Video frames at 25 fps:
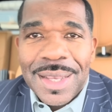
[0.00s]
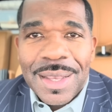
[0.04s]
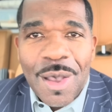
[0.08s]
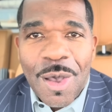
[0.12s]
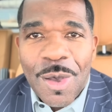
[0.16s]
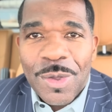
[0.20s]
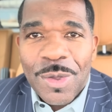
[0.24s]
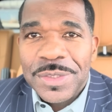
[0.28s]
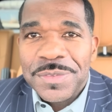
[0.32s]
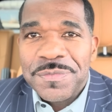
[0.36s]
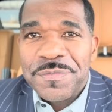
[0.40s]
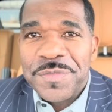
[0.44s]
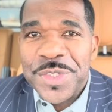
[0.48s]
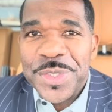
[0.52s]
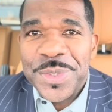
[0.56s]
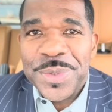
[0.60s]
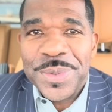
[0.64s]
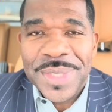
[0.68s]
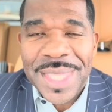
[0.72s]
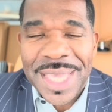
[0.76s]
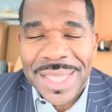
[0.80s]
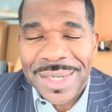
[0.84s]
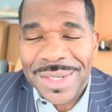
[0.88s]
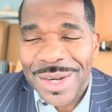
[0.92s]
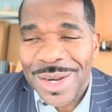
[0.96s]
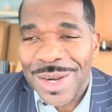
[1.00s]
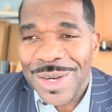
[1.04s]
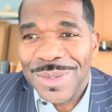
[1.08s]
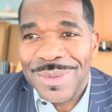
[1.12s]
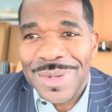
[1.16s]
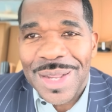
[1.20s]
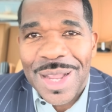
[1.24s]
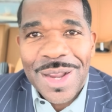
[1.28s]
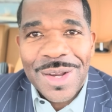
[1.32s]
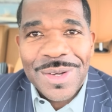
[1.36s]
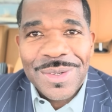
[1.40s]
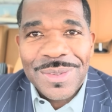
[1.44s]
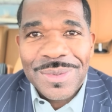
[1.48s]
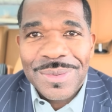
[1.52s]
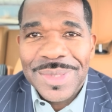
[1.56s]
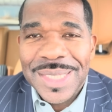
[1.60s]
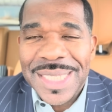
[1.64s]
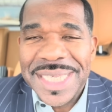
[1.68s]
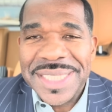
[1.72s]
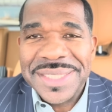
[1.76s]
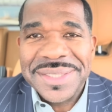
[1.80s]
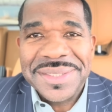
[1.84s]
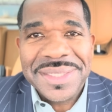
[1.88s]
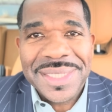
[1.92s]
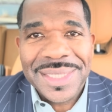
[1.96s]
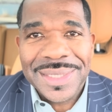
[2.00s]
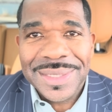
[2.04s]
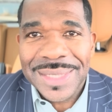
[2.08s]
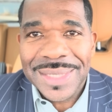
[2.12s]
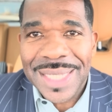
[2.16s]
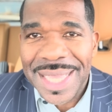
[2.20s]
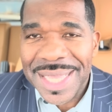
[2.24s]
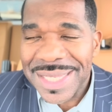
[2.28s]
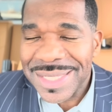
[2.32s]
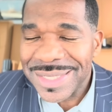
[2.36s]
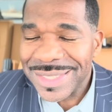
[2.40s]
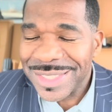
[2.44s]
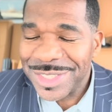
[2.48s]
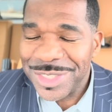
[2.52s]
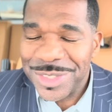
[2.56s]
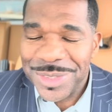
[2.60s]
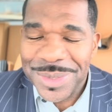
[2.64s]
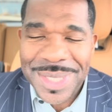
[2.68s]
All of you that are, are in the class,